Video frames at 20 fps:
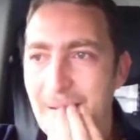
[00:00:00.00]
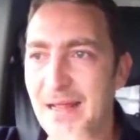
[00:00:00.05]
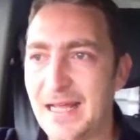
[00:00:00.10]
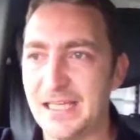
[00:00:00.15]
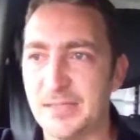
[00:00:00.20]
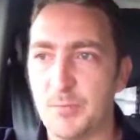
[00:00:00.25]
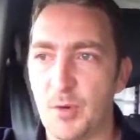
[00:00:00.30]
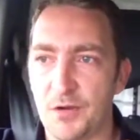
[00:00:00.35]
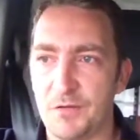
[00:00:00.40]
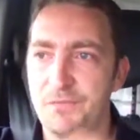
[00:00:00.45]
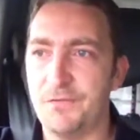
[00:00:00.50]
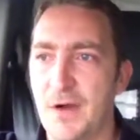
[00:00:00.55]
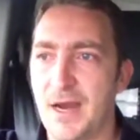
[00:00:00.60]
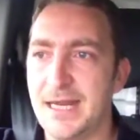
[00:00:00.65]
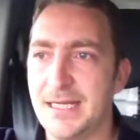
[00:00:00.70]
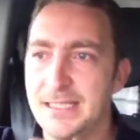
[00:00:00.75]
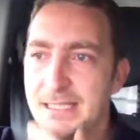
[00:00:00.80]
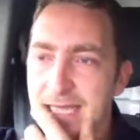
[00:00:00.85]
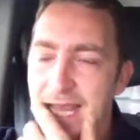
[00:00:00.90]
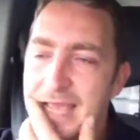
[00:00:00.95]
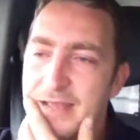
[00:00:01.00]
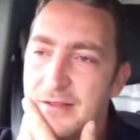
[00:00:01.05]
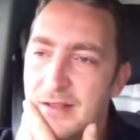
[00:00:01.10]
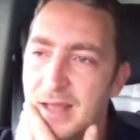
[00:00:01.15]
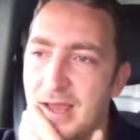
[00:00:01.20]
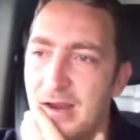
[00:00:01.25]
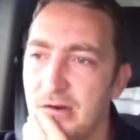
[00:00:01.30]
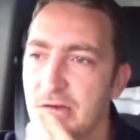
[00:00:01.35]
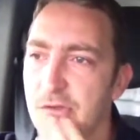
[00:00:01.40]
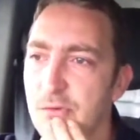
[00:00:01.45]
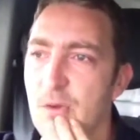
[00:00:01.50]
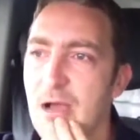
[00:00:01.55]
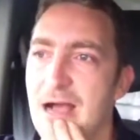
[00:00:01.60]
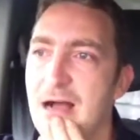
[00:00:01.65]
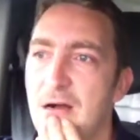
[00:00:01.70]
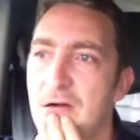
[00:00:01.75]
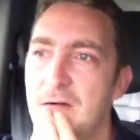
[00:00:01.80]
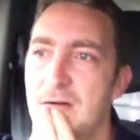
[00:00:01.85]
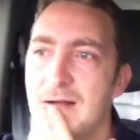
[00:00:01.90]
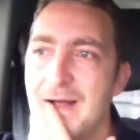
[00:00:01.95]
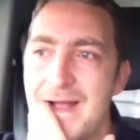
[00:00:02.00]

there's my friends out there as well.